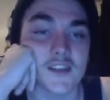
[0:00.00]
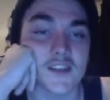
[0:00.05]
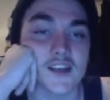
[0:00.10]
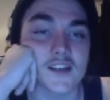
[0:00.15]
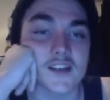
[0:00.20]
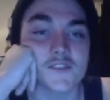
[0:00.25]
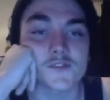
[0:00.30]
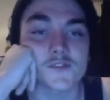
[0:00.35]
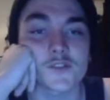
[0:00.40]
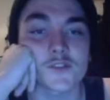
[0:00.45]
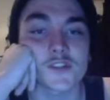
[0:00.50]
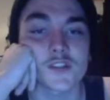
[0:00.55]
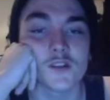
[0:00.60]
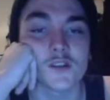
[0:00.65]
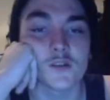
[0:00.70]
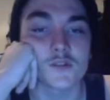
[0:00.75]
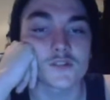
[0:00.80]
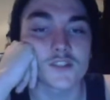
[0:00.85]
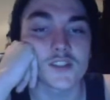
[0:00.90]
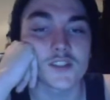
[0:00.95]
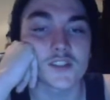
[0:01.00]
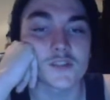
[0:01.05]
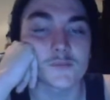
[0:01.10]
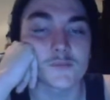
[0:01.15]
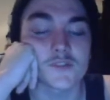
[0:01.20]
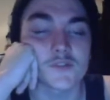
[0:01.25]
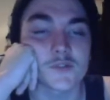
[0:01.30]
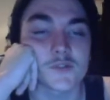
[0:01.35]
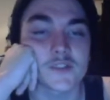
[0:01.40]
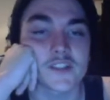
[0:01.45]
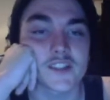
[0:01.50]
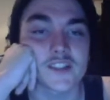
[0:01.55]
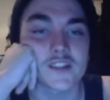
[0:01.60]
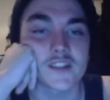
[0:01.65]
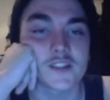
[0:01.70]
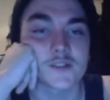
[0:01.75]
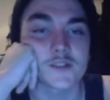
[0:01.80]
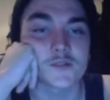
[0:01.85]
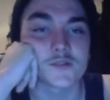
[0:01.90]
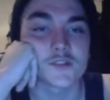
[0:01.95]
that a long time before I get
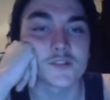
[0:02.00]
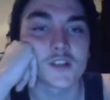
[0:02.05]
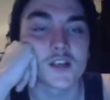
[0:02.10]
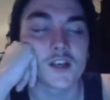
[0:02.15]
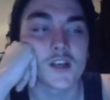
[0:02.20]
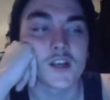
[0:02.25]
those.